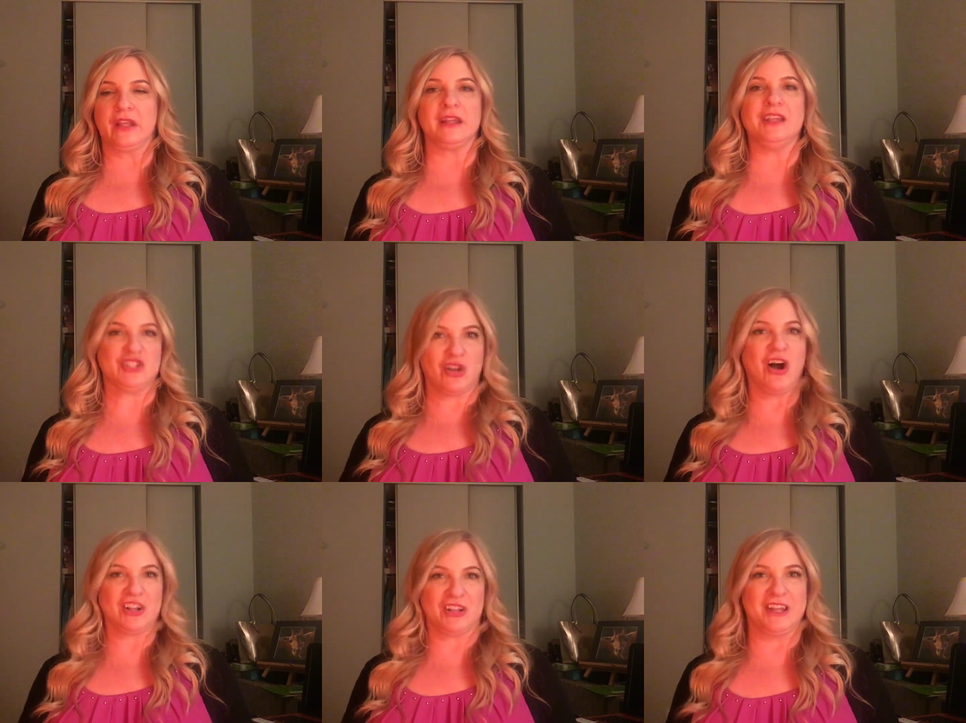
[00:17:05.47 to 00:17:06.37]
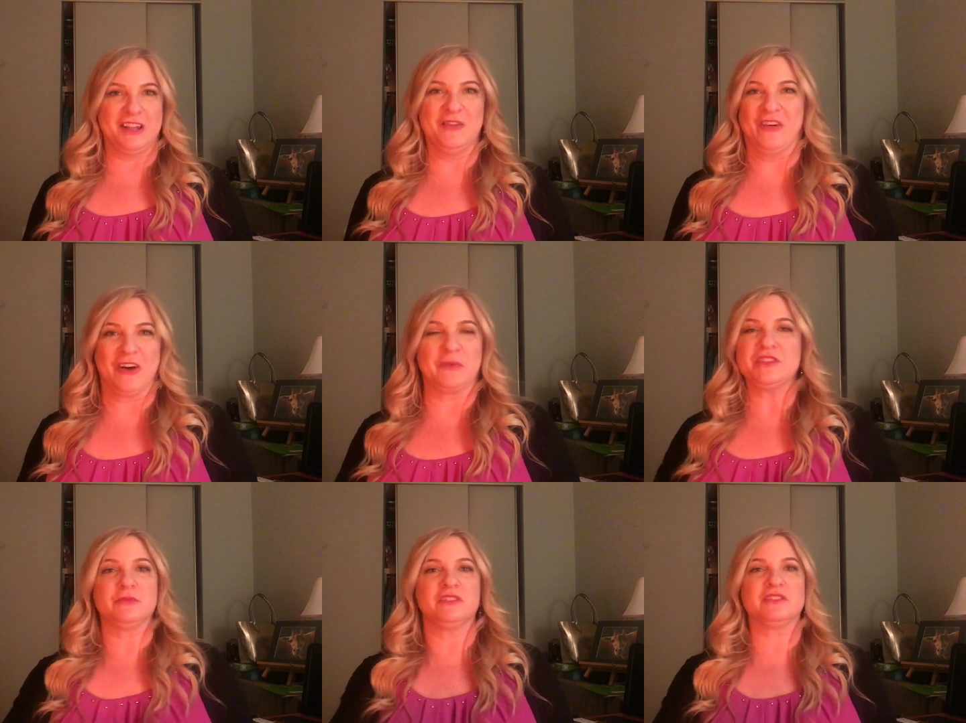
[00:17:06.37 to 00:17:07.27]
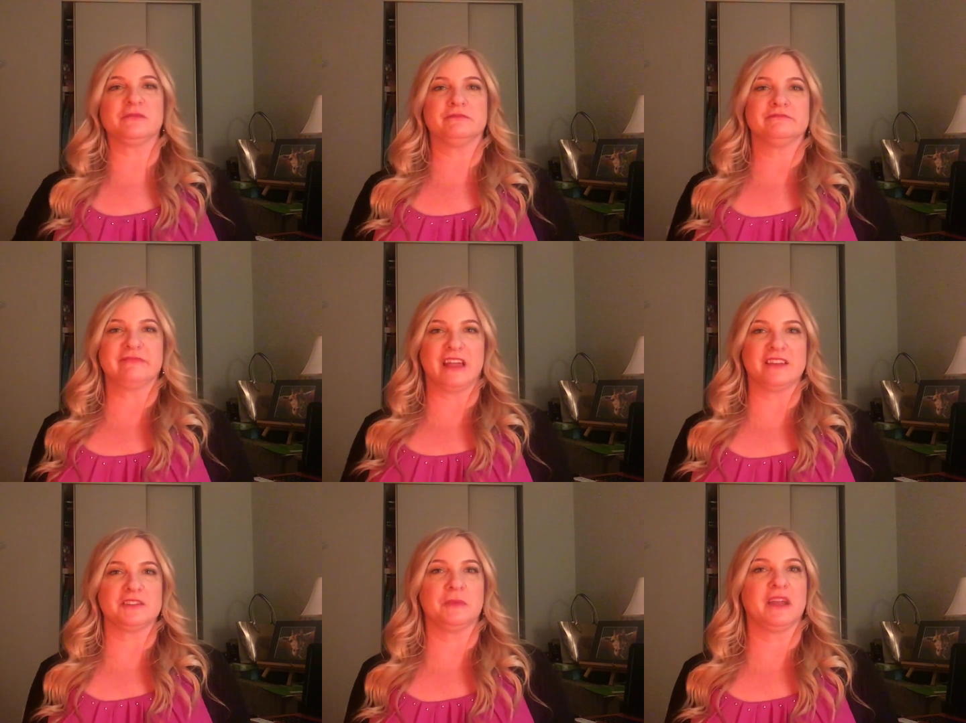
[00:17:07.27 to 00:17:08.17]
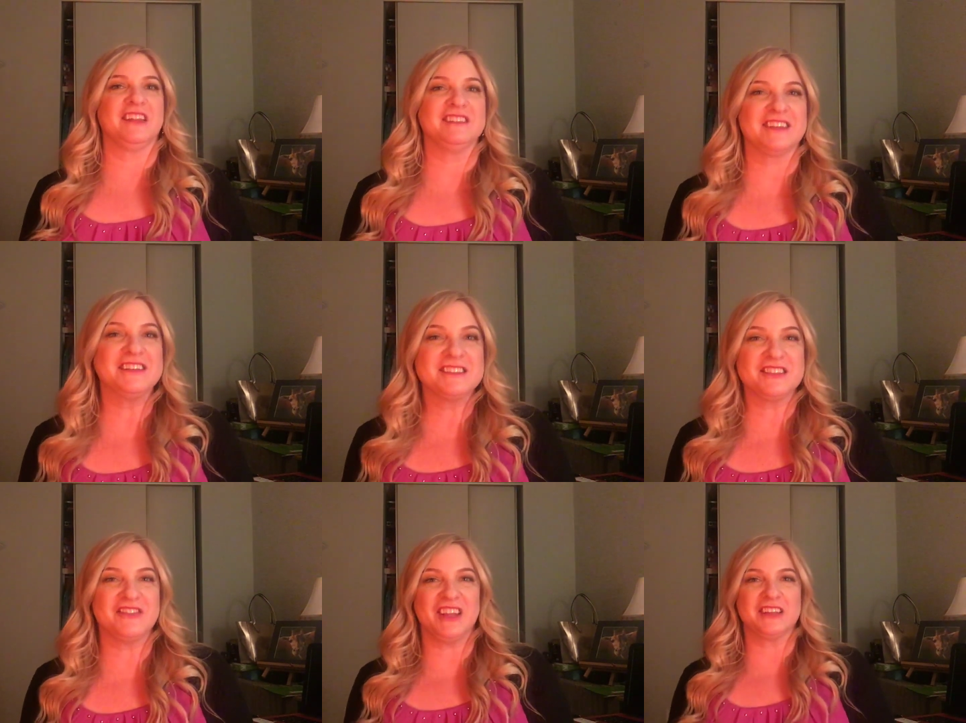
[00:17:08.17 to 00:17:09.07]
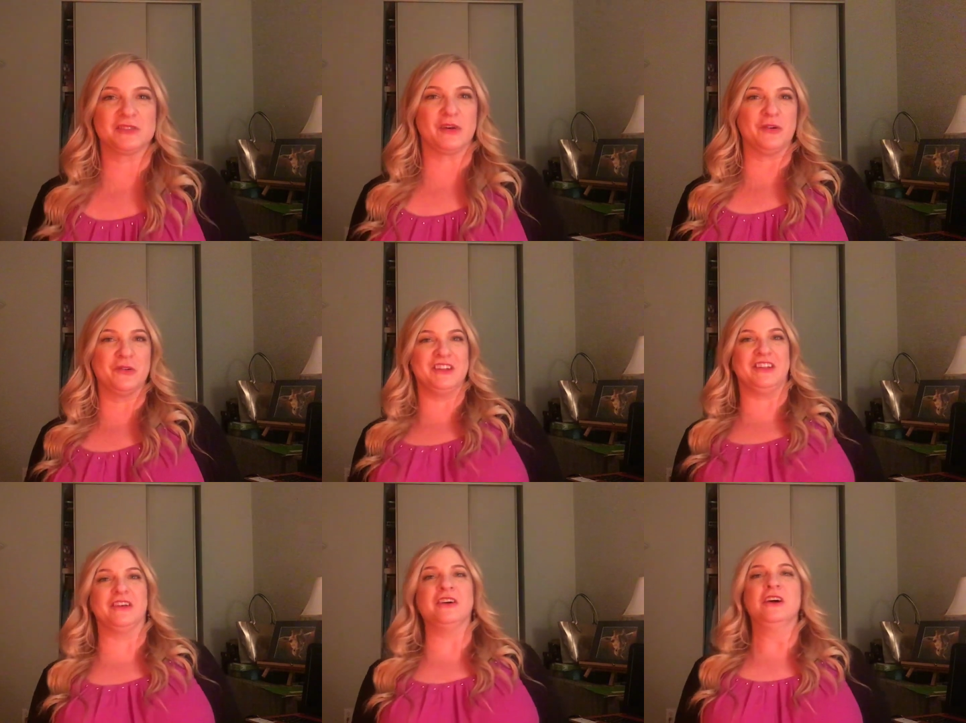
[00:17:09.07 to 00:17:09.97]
eat chocolate anymore, which that doesn't make any sense to me, because why wouldn't you?